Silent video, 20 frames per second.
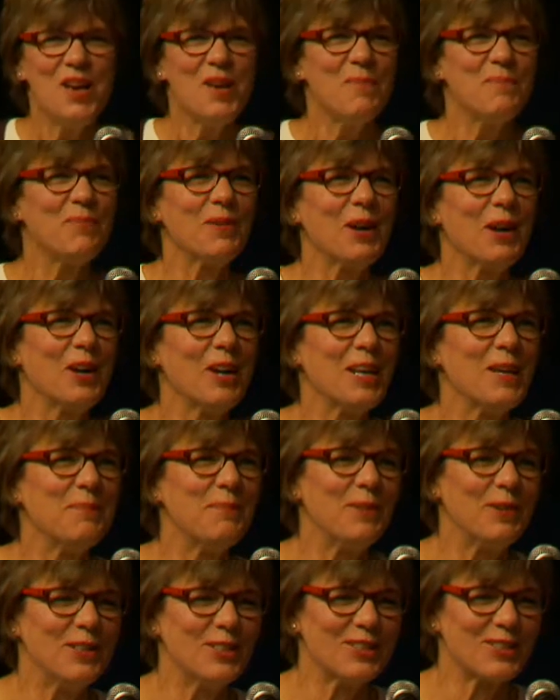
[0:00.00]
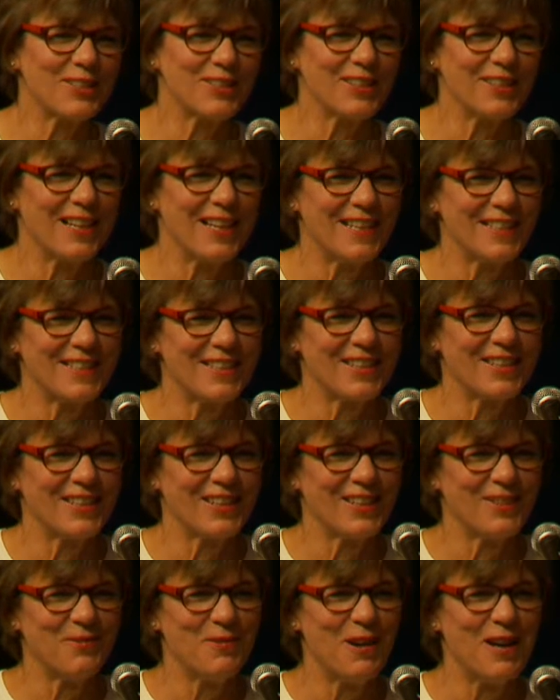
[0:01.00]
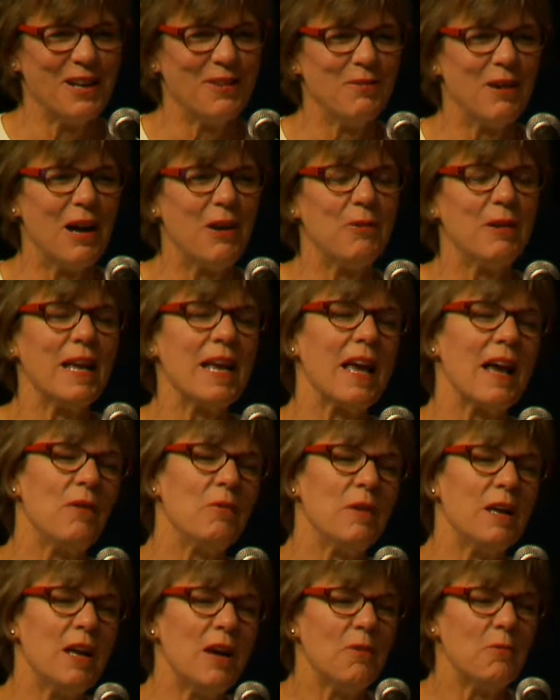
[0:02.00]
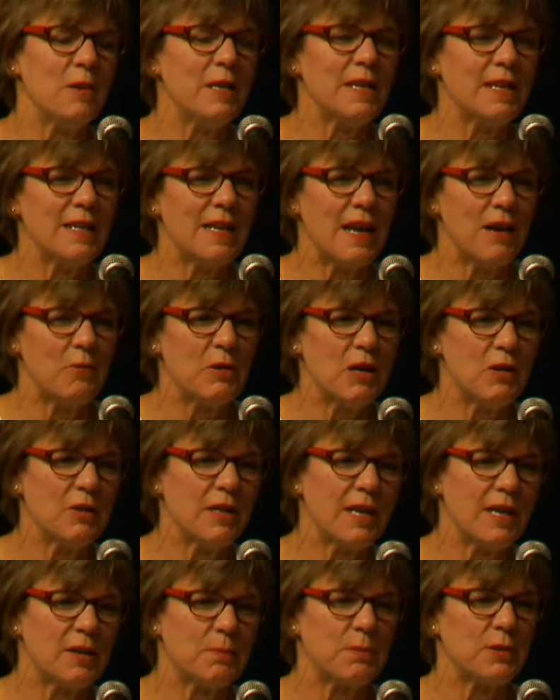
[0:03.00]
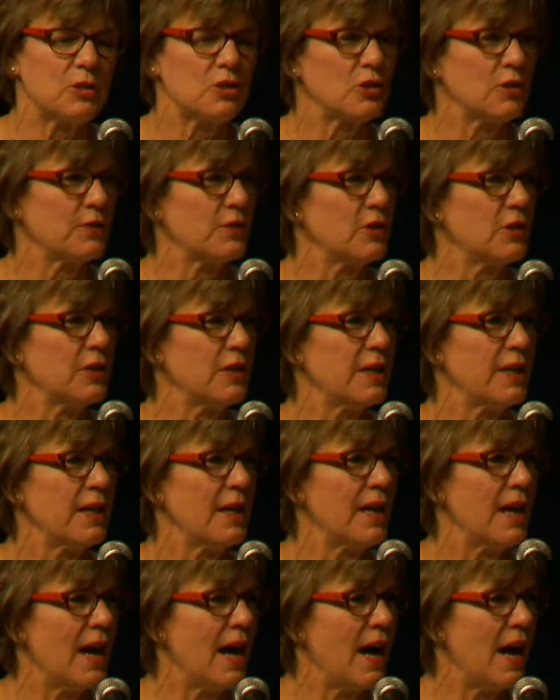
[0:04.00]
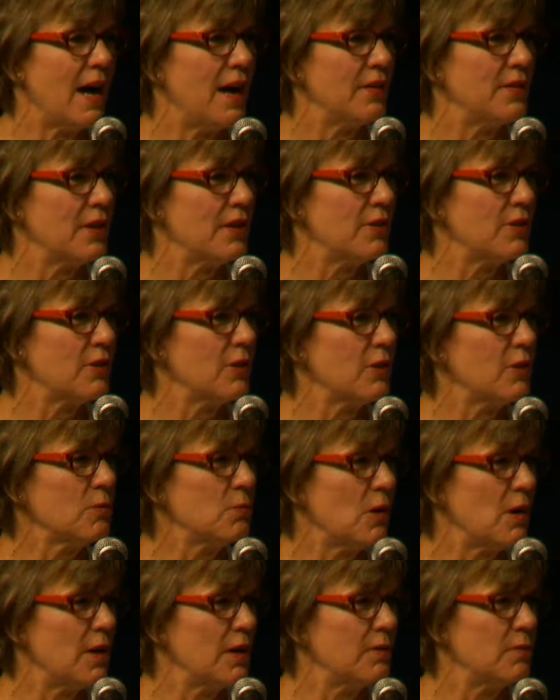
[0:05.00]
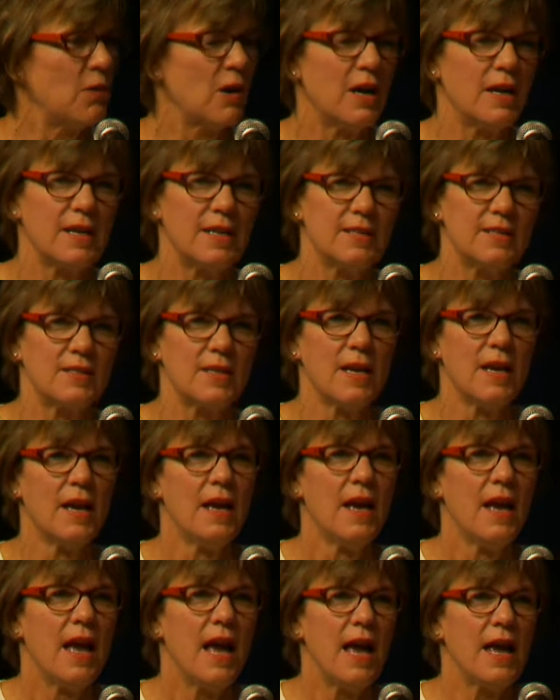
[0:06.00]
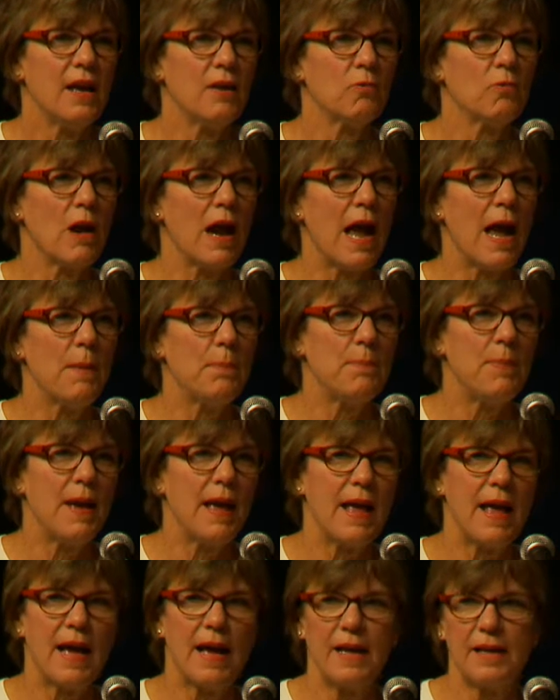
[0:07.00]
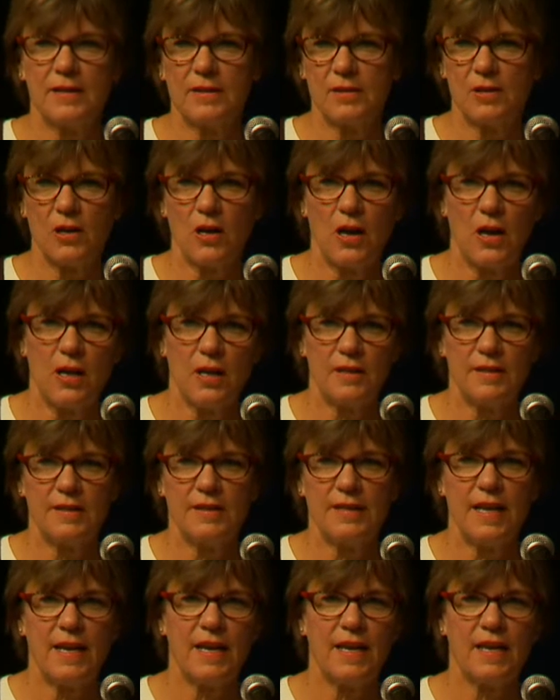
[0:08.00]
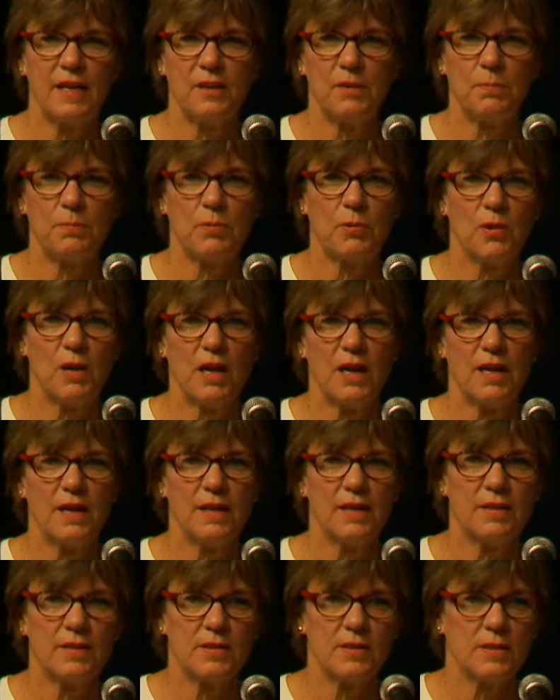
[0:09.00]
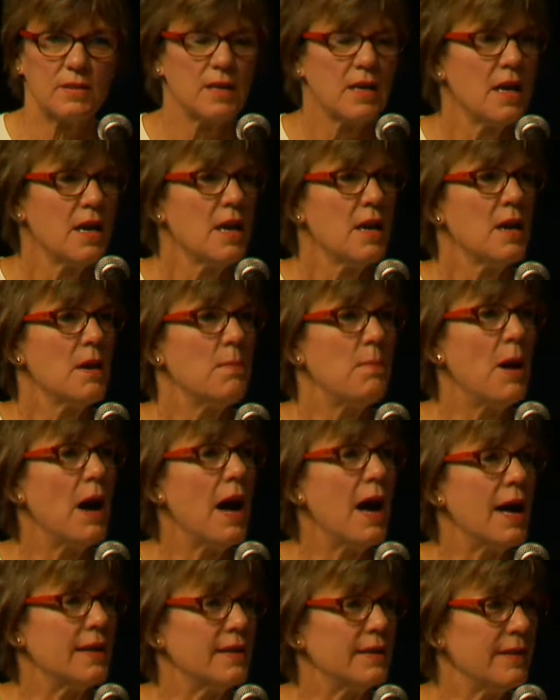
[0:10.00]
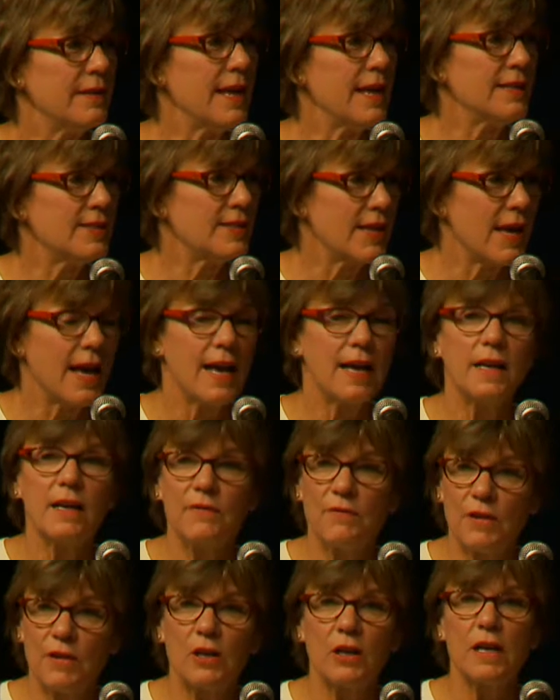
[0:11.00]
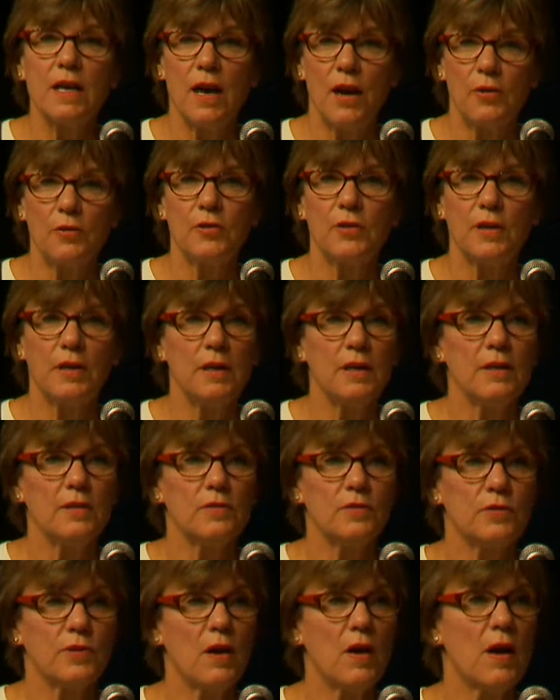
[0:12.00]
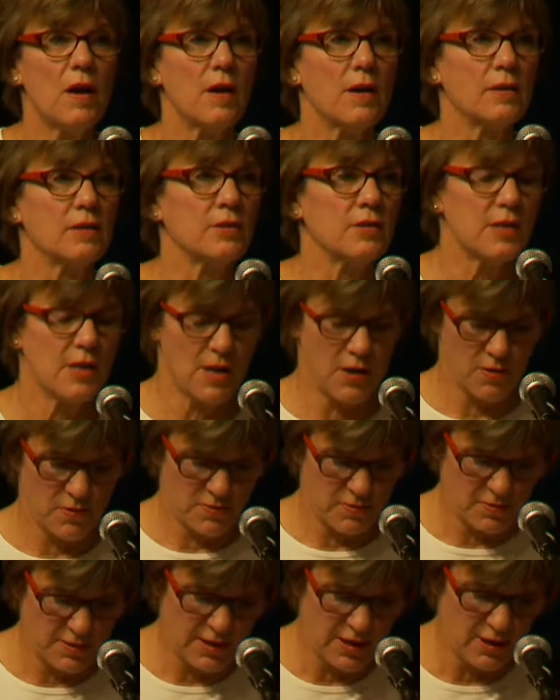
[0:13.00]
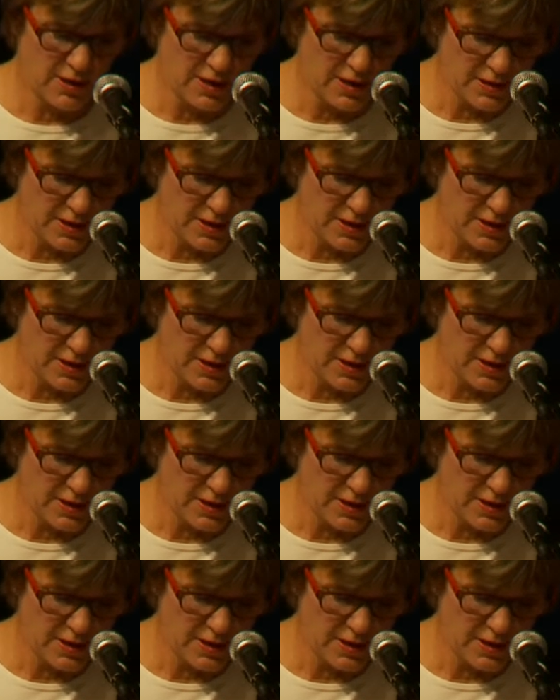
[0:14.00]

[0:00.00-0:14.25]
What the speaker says: Bernie Busher, that's a good one. Well, we only had a picture of Cookie. The third one was a rap band called Dead Prez, but they sang a very healthy song. So there you